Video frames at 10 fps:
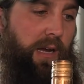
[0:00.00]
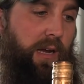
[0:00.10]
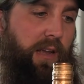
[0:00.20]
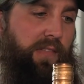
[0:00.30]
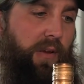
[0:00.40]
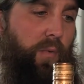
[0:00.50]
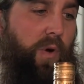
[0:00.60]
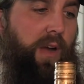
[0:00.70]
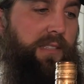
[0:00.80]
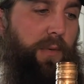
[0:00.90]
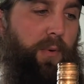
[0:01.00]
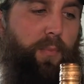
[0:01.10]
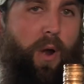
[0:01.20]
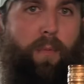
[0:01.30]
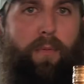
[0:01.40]
If it was, I would
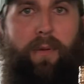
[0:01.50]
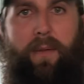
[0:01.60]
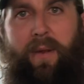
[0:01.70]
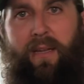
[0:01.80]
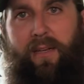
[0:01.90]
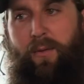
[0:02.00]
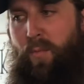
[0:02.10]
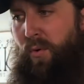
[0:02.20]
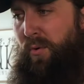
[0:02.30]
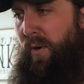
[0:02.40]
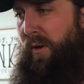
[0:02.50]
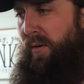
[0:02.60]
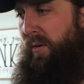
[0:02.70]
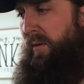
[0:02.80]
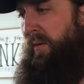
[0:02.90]
probably be a little more
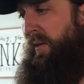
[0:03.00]
critical.